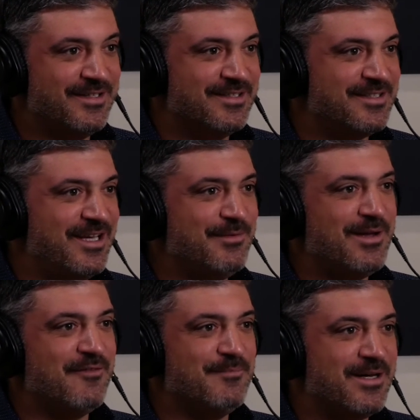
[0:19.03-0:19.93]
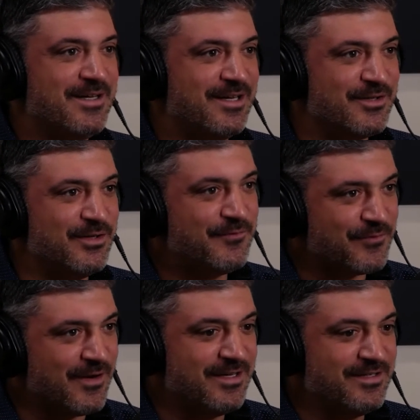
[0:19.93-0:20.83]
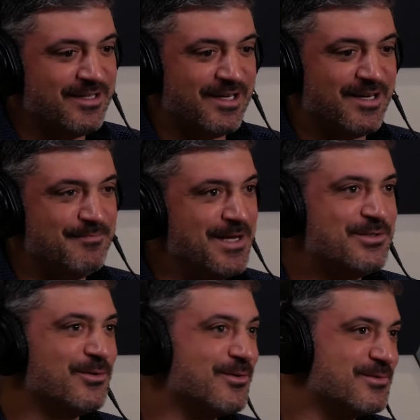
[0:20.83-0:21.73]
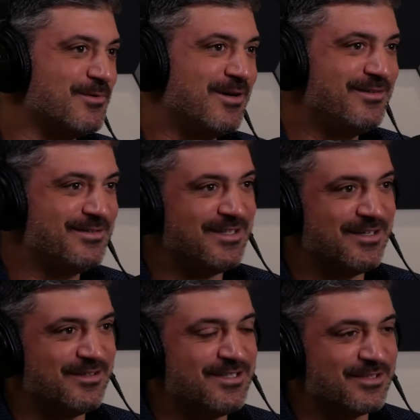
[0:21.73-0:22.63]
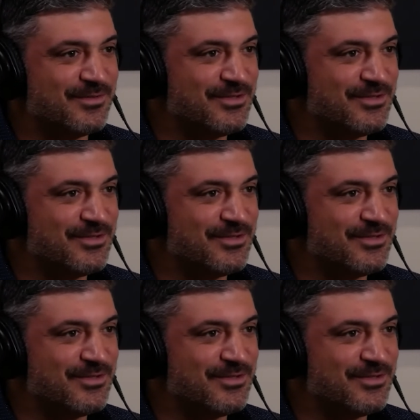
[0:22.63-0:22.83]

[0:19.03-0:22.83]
Today we have my good friend, mentor as well, Dr.